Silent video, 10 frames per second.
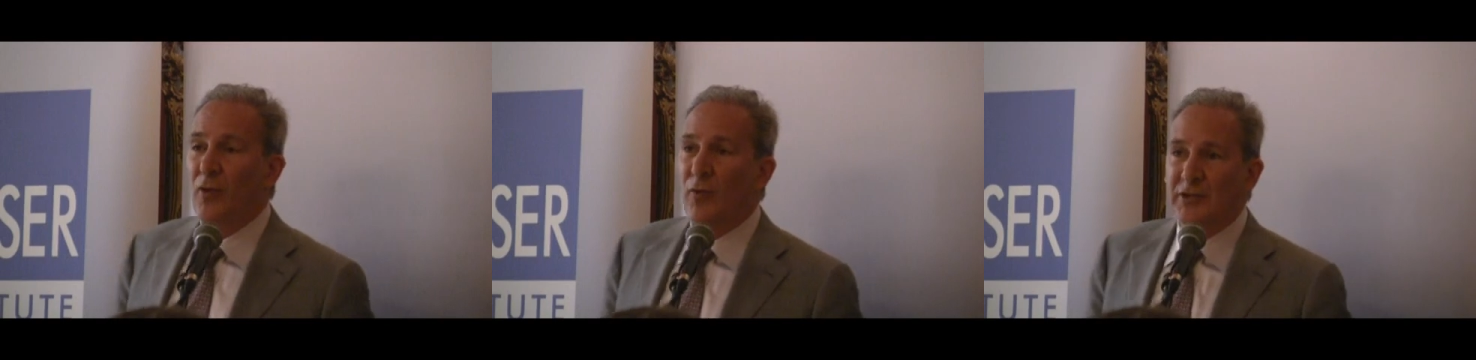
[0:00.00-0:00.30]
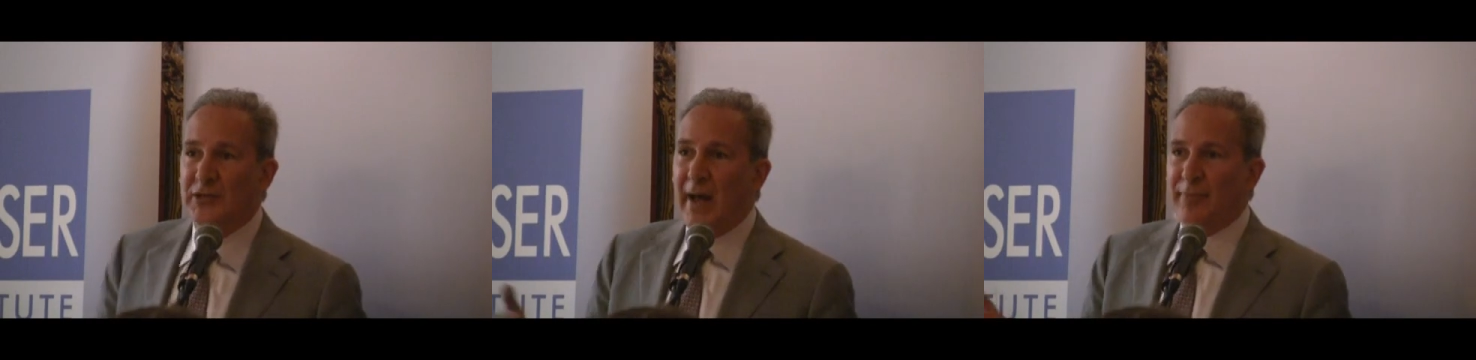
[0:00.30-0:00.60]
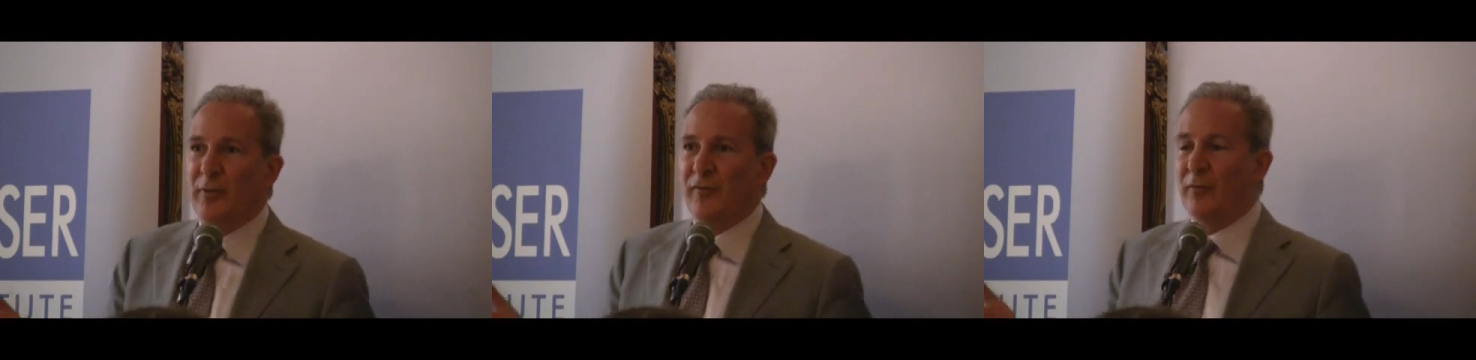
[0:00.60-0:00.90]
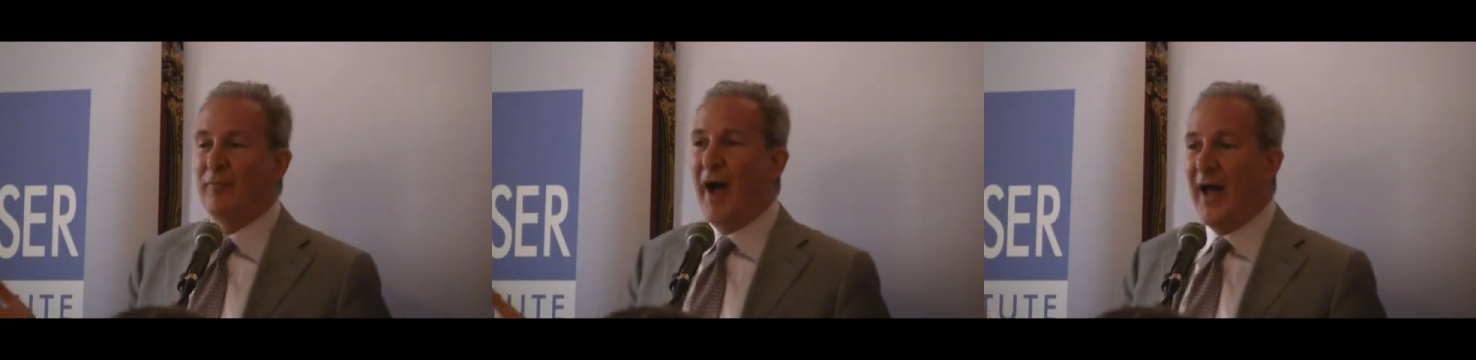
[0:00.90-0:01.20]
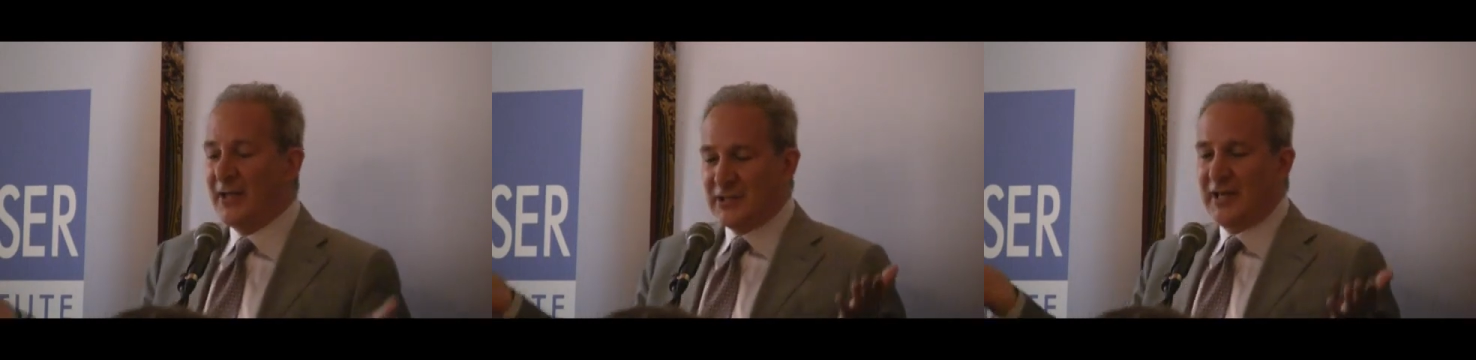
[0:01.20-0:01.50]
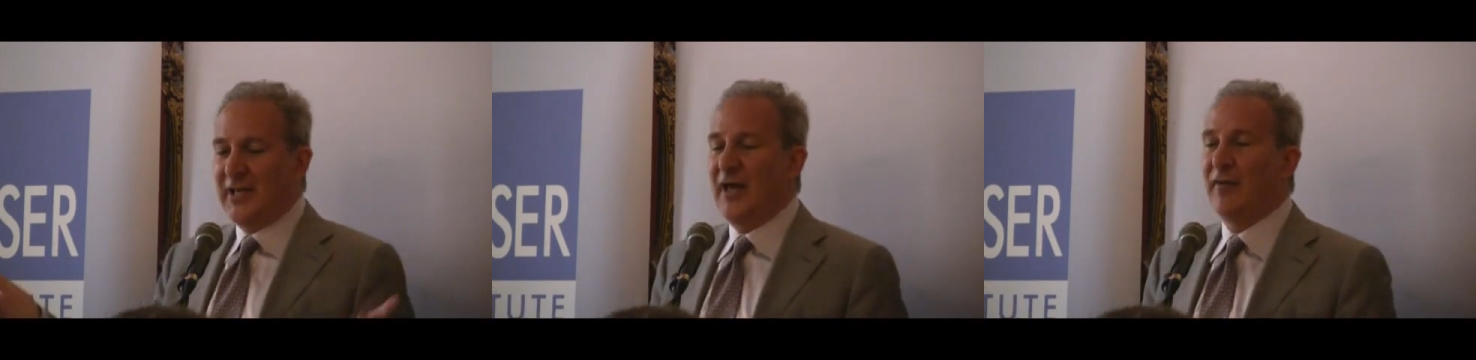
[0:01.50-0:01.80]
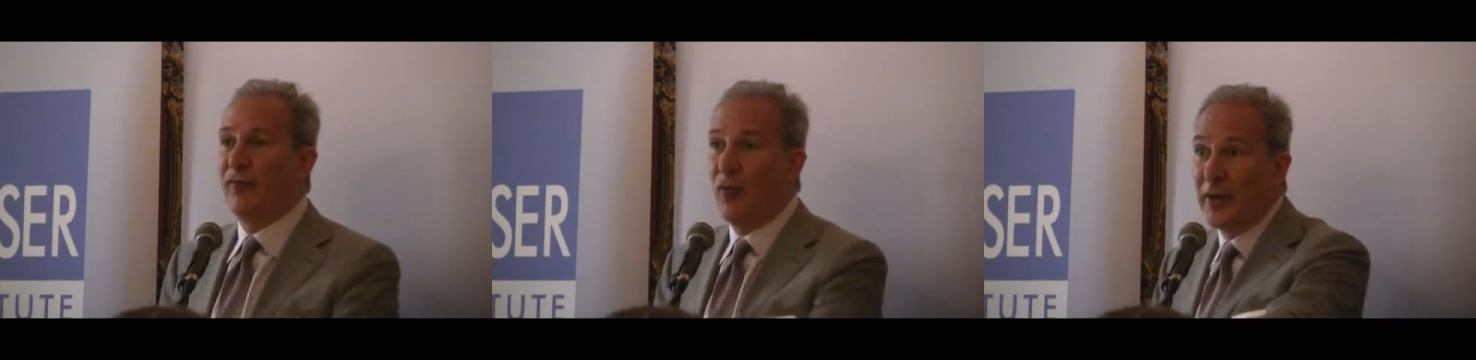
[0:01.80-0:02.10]
What stops people from buying is they
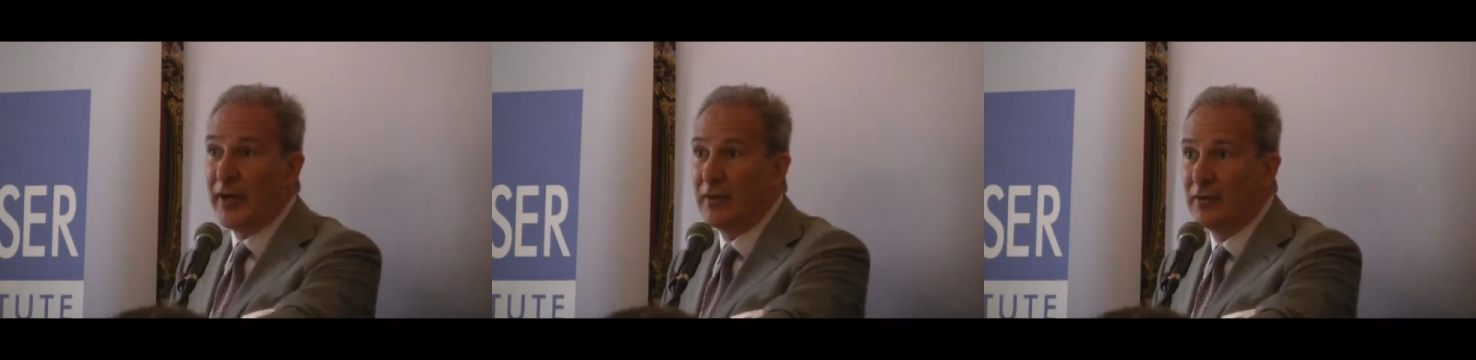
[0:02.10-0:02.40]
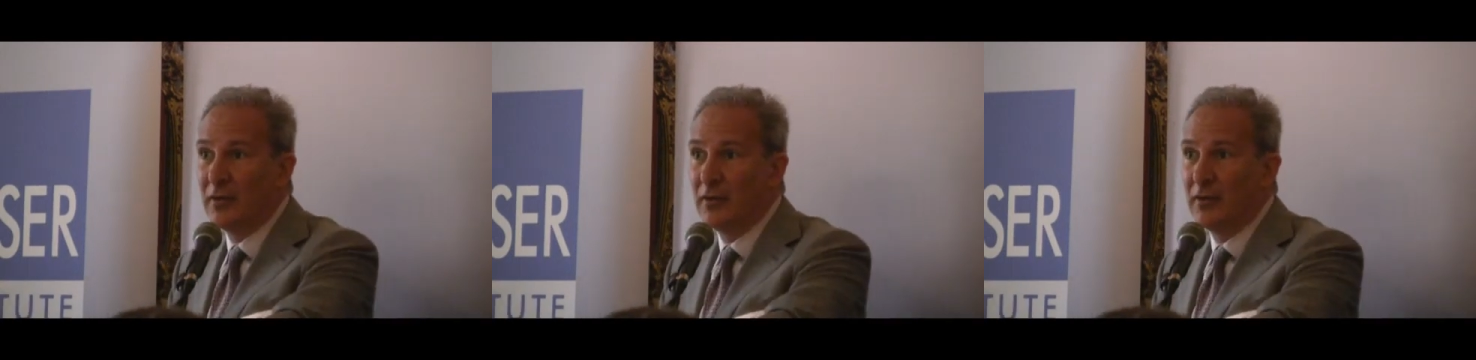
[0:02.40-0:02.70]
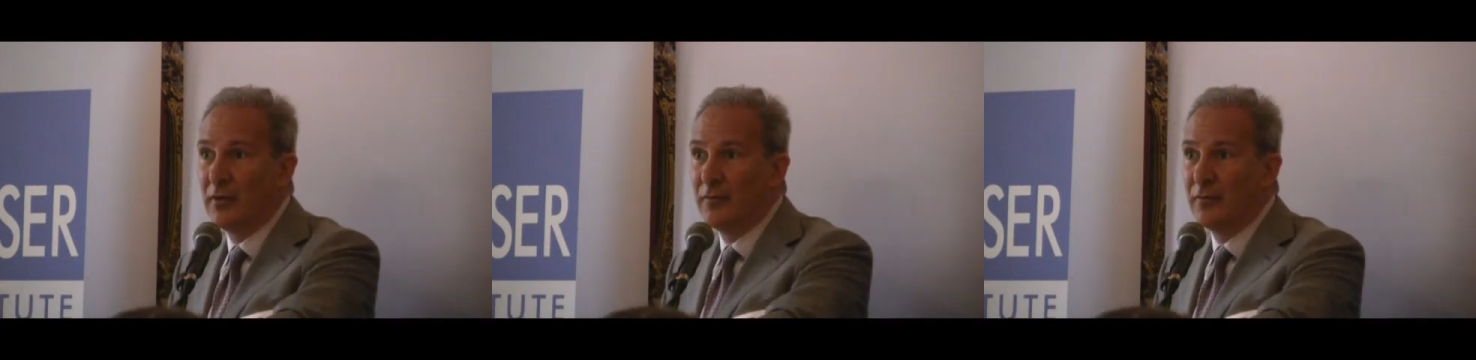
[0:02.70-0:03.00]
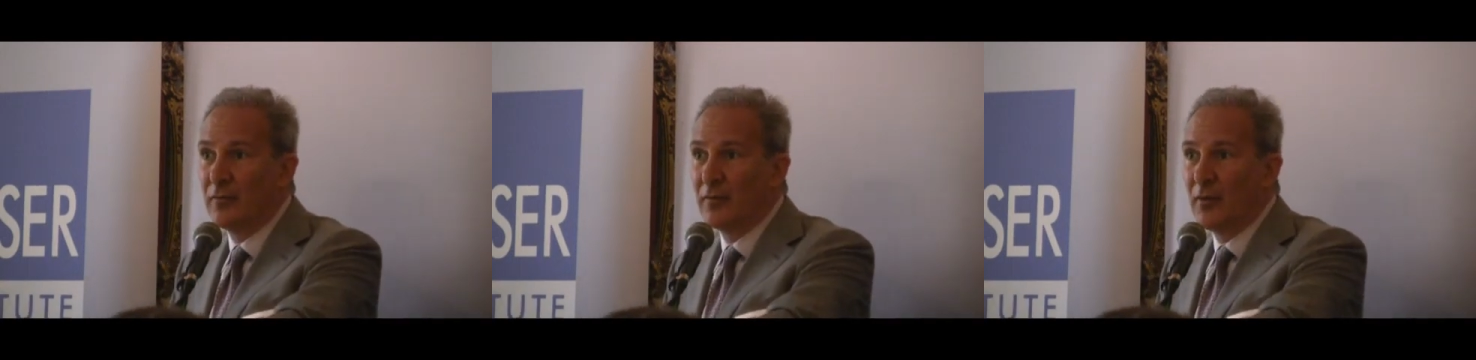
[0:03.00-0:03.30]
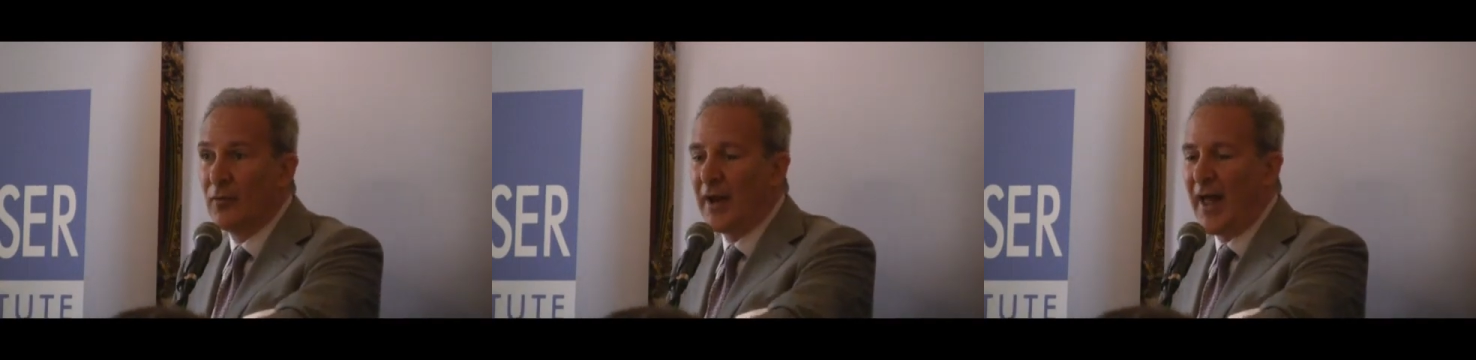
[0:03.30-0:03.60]
can't afford it. Right?